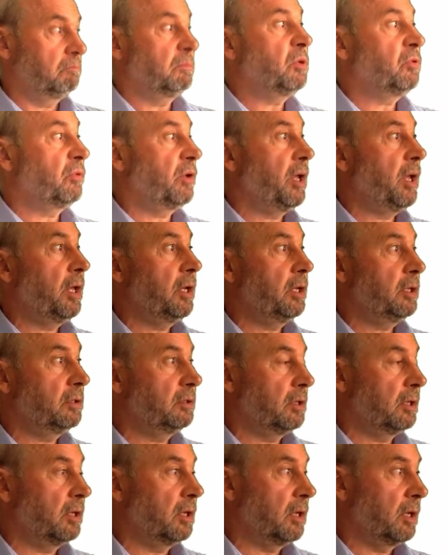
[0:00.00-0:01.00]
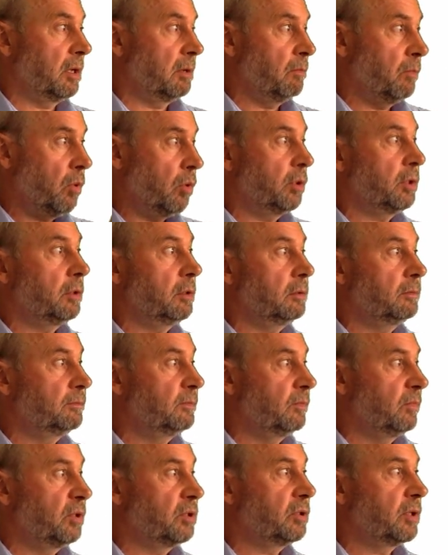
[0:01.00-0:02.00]
created a model
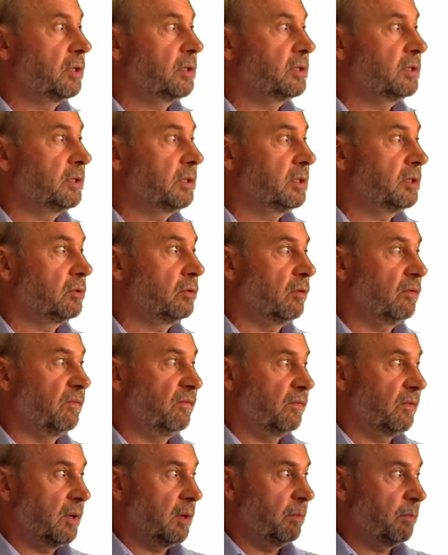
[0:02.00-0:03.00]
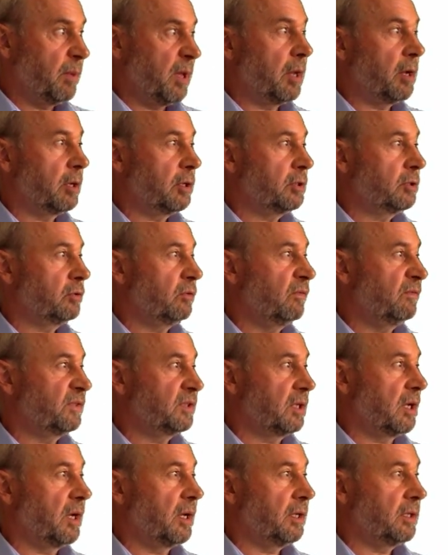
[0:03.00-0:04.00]
which consists of pairs of
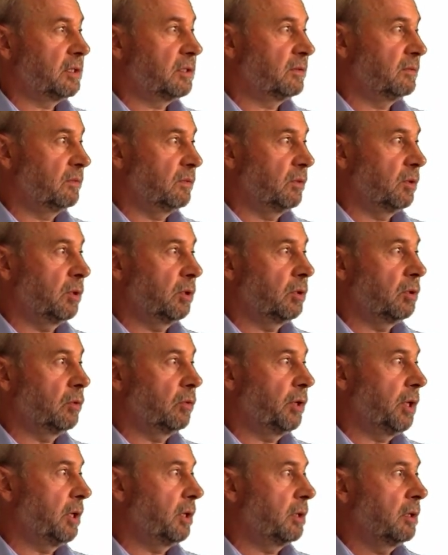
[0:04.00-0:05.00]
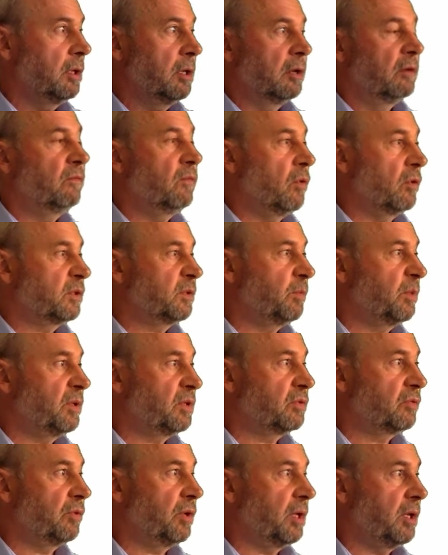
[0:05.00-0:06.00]
sites, including
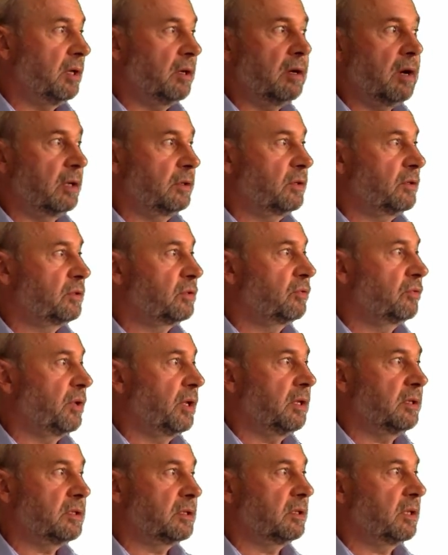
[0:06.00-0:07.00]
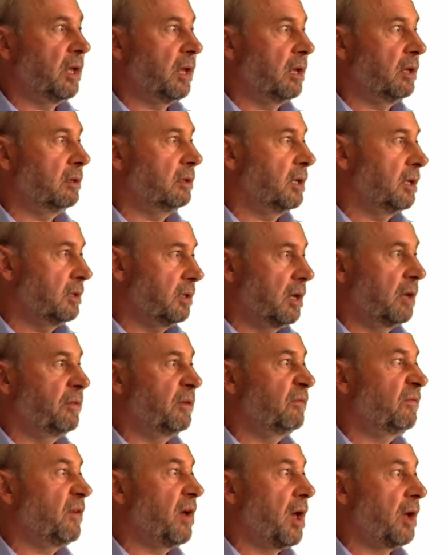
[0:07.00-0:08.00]
FOXP3, GATA3, snail, and
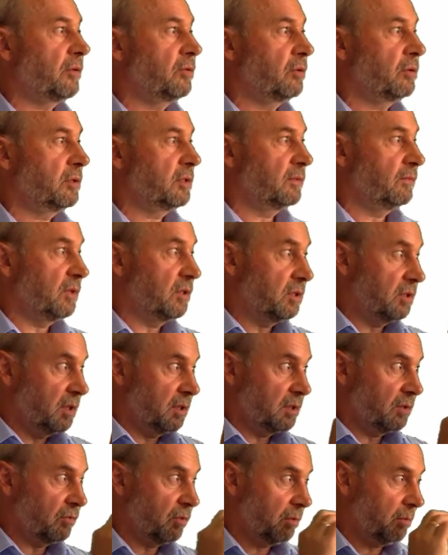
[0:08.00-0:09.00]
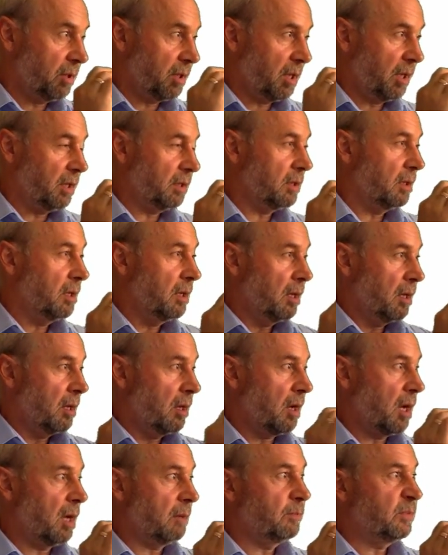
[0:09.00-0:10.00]
other factors which discriminate
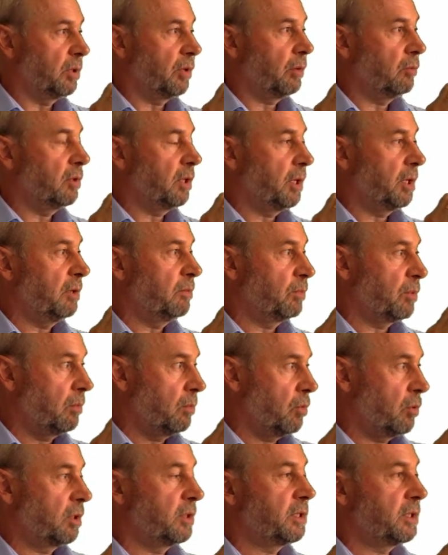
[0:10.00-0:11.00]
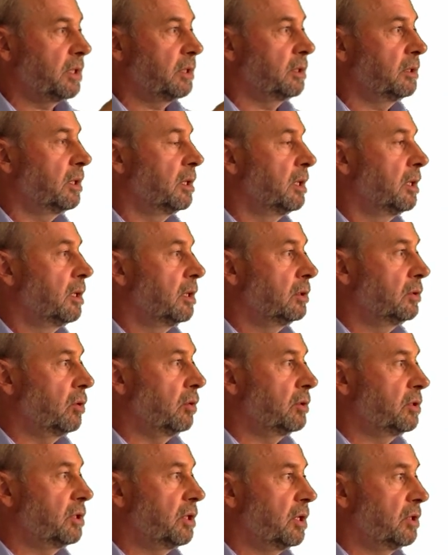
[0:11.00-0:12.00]
upregulated promoters and
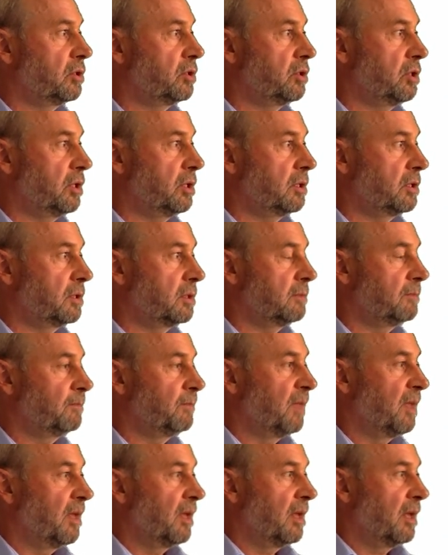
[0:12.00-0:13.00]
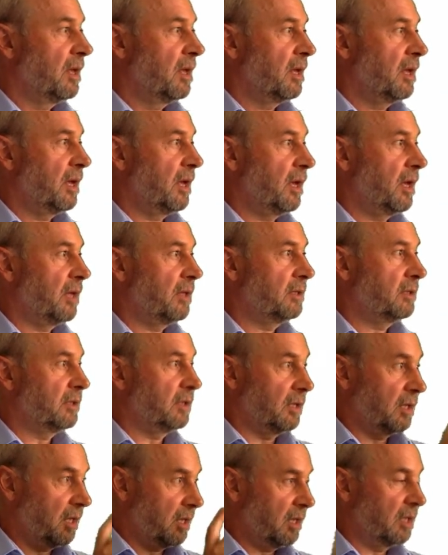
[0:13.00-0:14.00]
non-changed genes. And
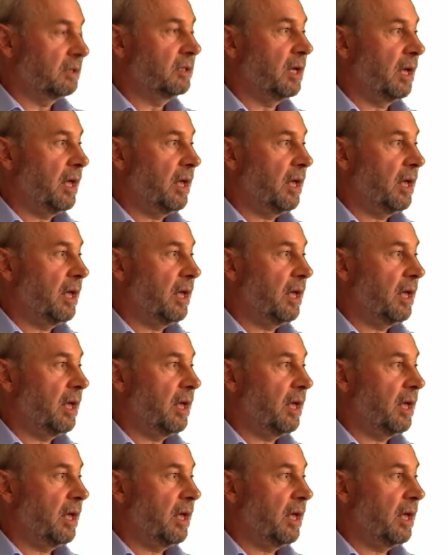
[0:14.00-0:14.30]
at the